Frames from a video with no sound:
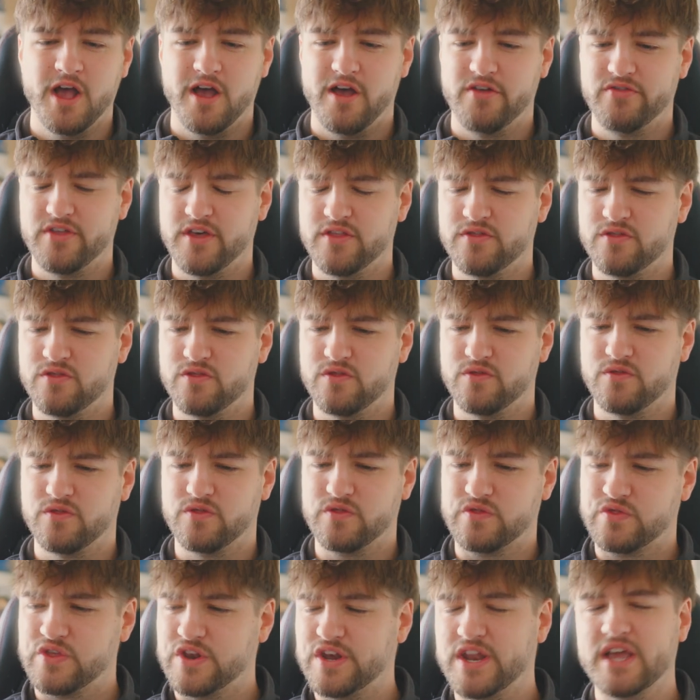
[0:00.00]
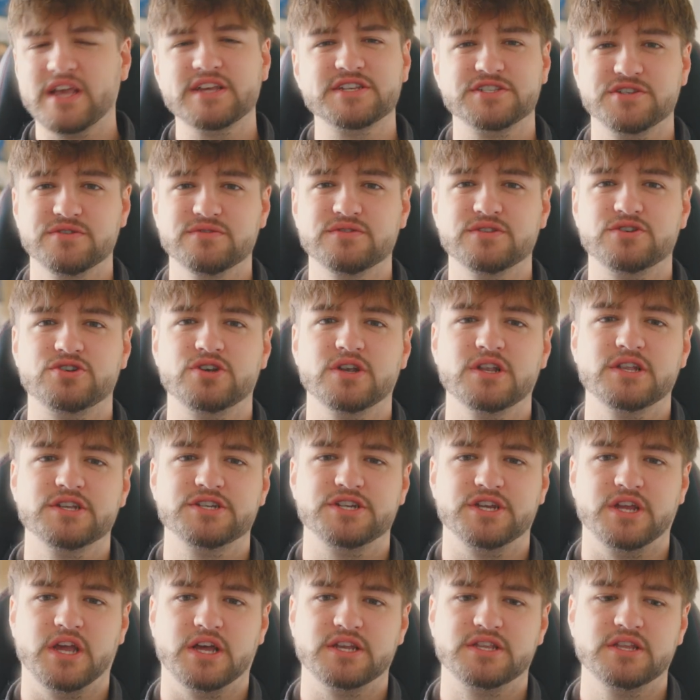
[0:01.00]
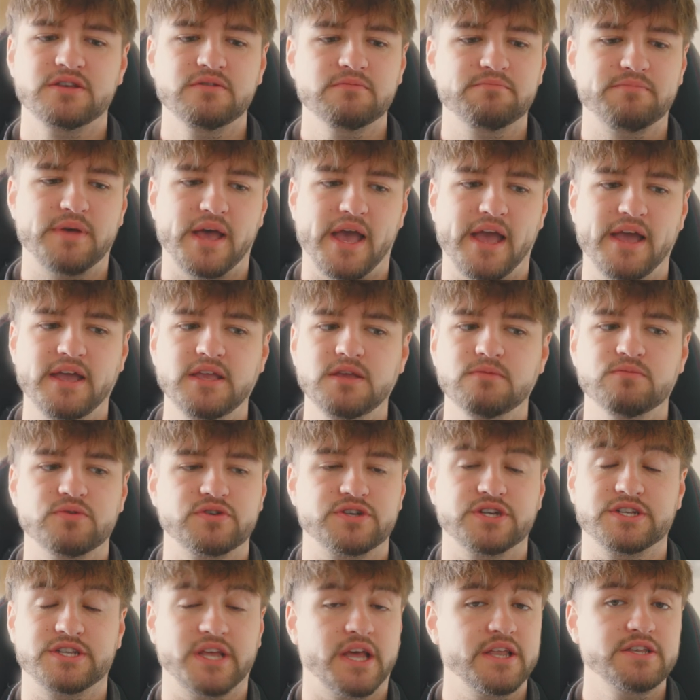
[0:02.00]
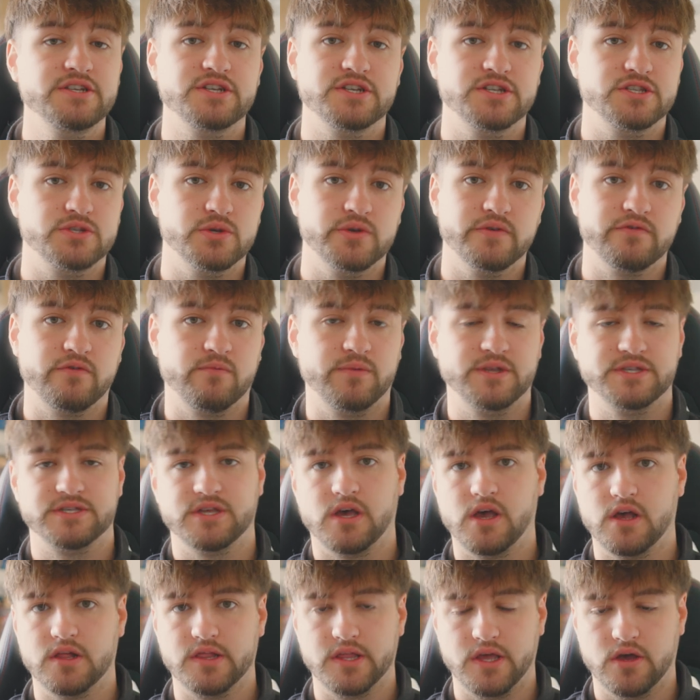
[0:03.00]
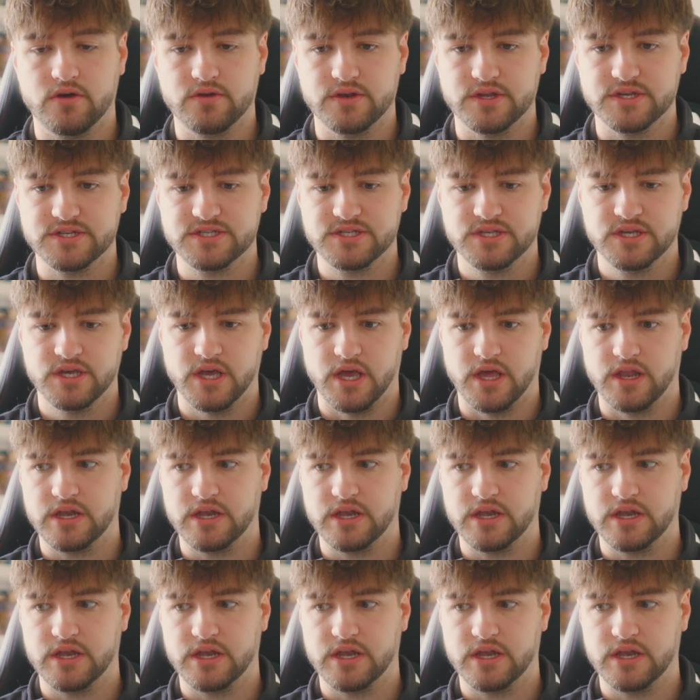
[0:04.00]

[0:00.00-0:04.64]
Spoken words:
And then the next two in the trilogy, I didn't pay much attention to, if I'm entirely honest.